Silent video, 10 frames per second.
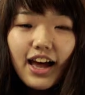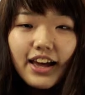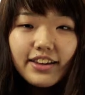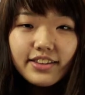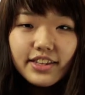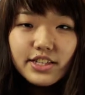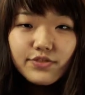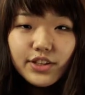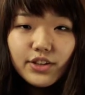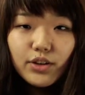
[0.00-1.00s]
Hi, in this
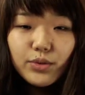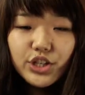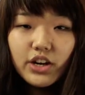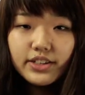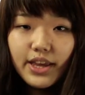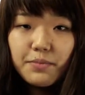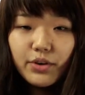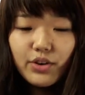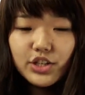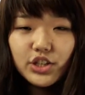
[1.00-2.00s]
video, we shall attempt a
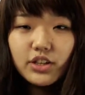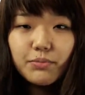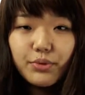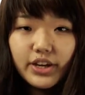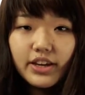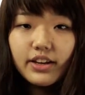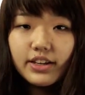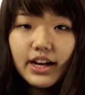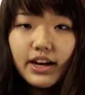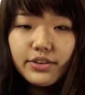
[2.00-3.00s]
question on braking a
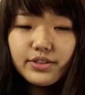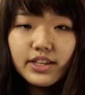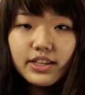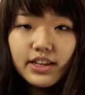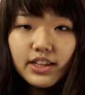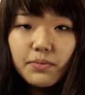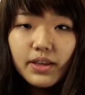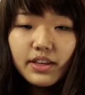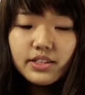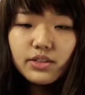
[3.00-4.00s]
car using the
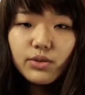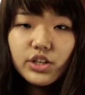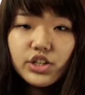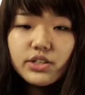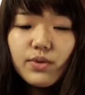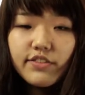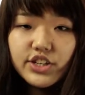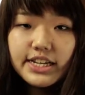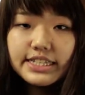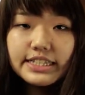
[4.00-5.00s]
kinematics equations we have
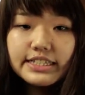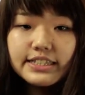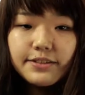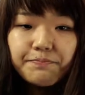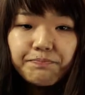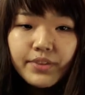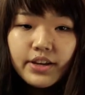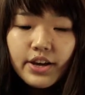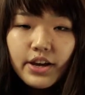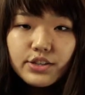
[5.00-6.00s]
just learned.
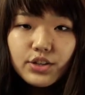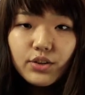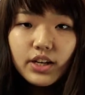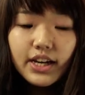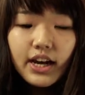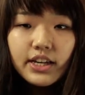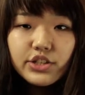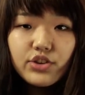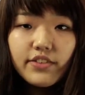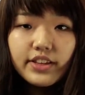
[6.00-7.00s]
So a car is
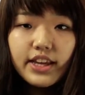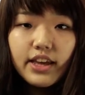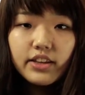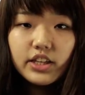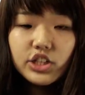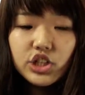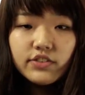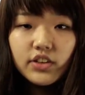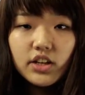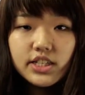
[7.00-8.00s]
traveling at an initial
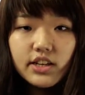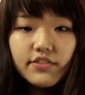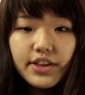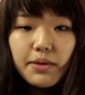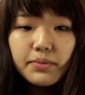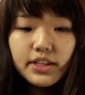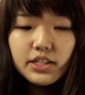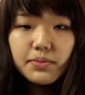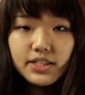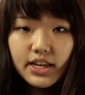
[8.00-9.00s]
velocity of 10 meters
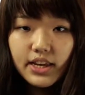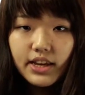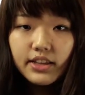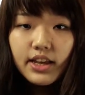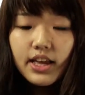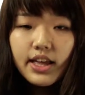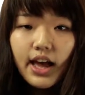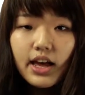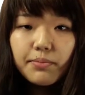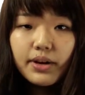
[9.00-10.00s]
per second.
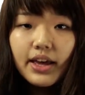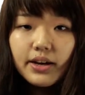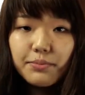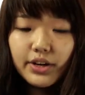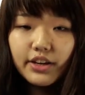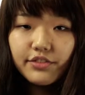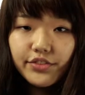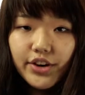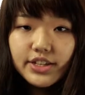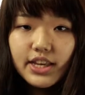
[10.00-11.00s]
I apply a braking
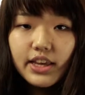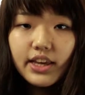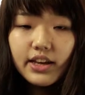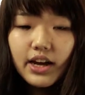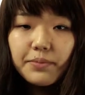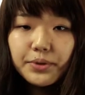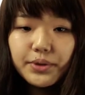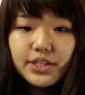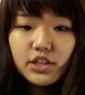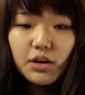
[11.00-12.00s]
force and it can come to
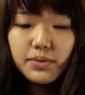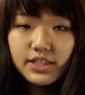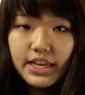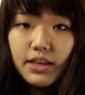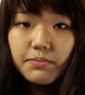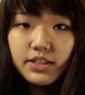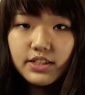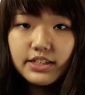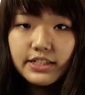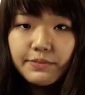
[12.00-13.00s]
a stop in 10
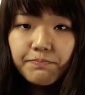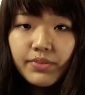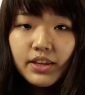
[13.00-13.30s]
meters.